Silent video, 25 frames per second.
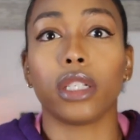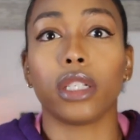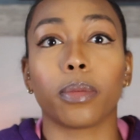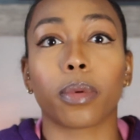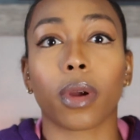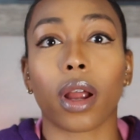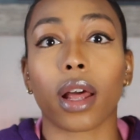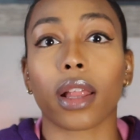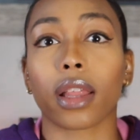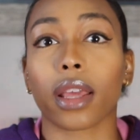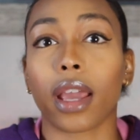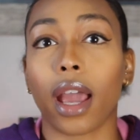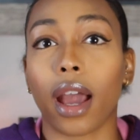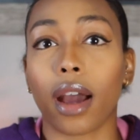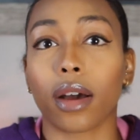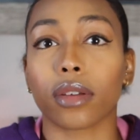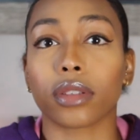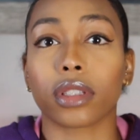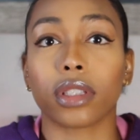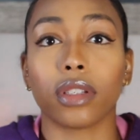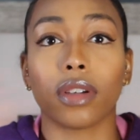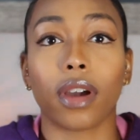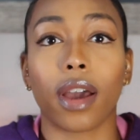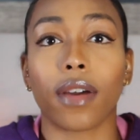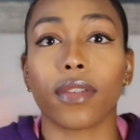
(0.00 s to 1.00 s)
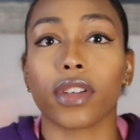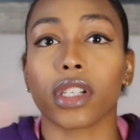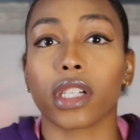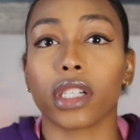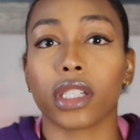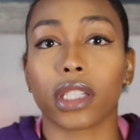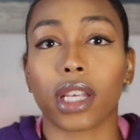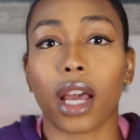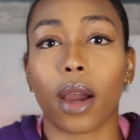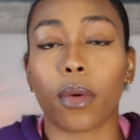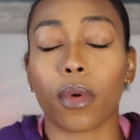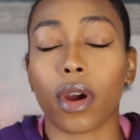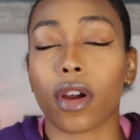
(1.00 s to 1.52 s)
probably out still having a good
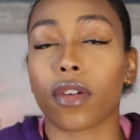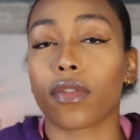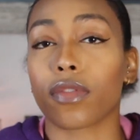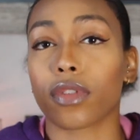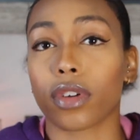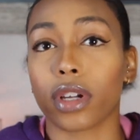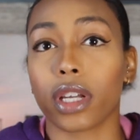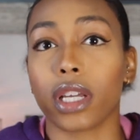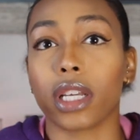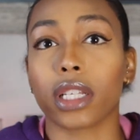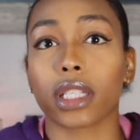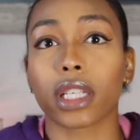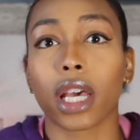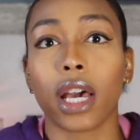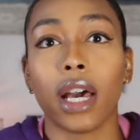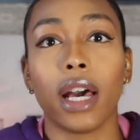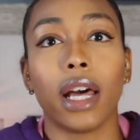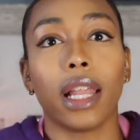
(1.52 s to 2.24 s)
time with her friends.